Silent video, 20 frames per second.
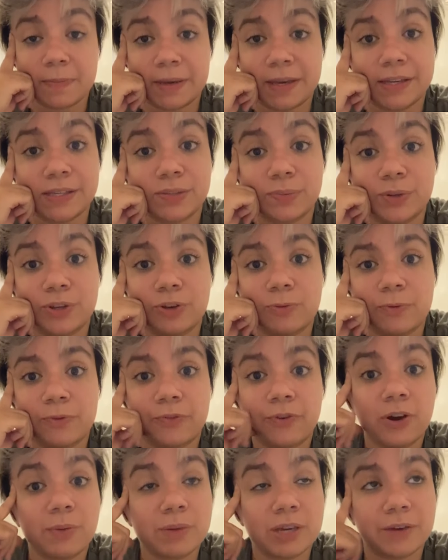Because when you're
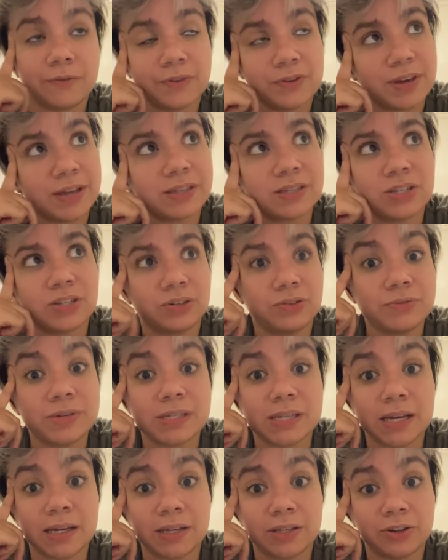performing, if you get too
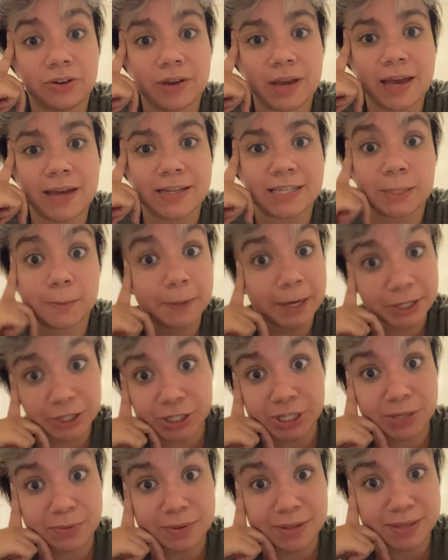stuck in your head,
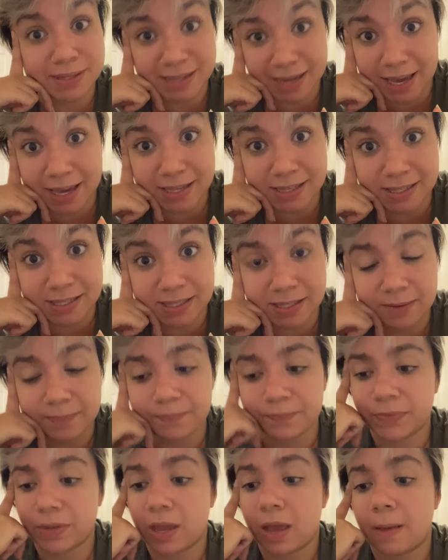especially with dance,
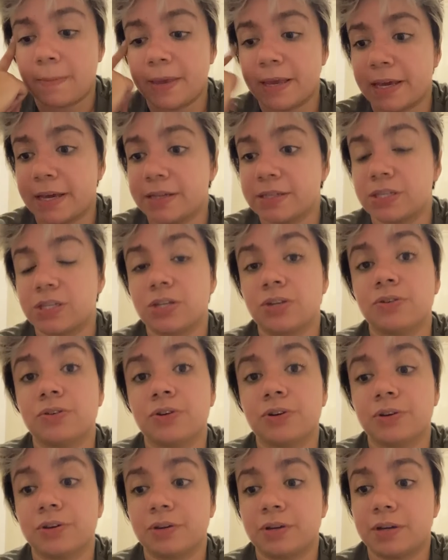because
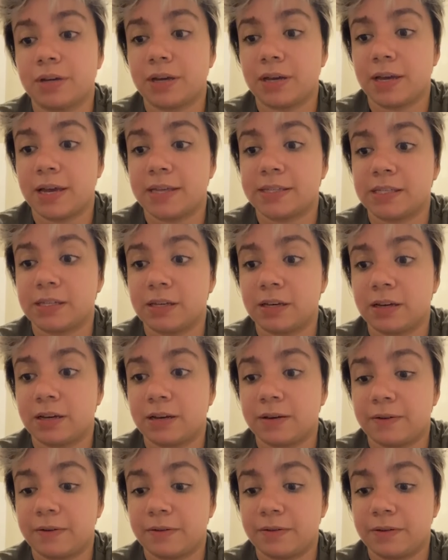it's
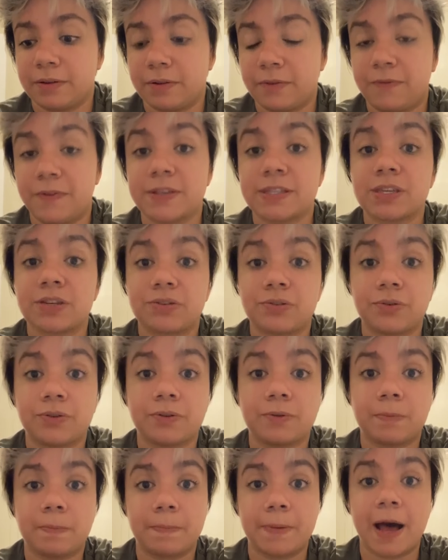a
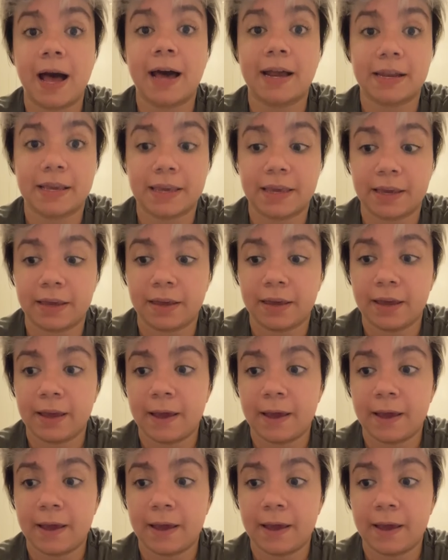physical body